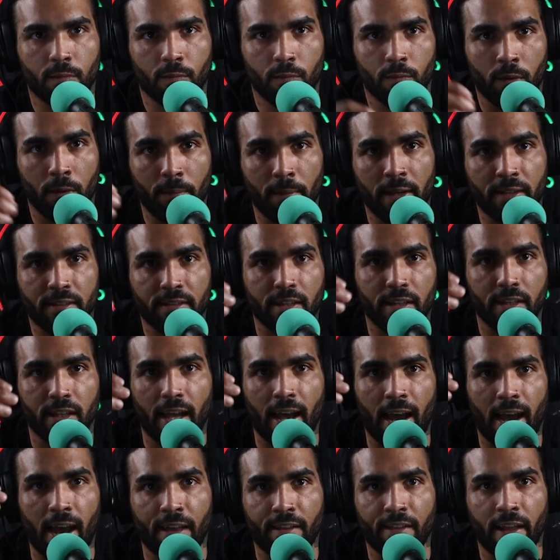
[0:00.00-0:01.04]
we basically
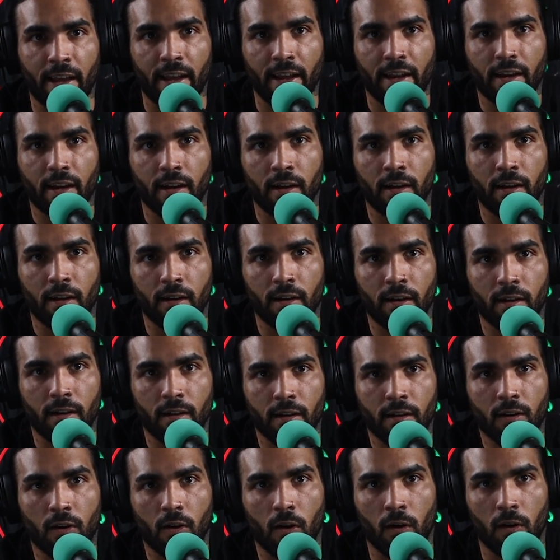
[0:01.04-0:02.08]
had like
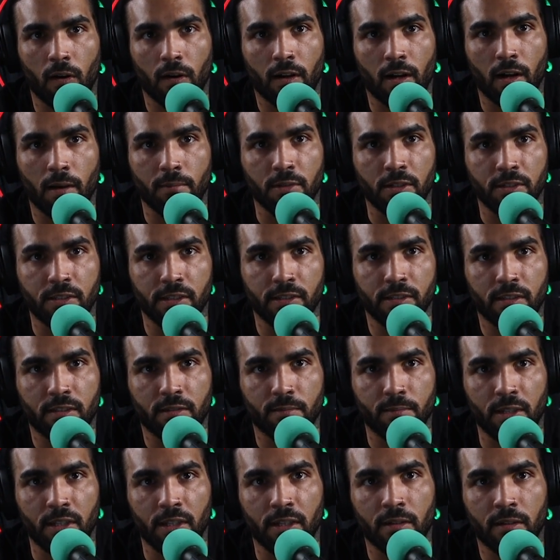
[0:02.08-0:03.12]
a come to Jesus
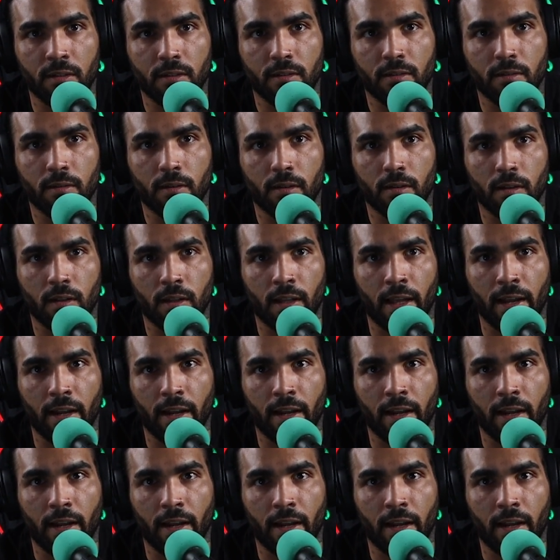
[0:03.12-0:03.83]
meeting, like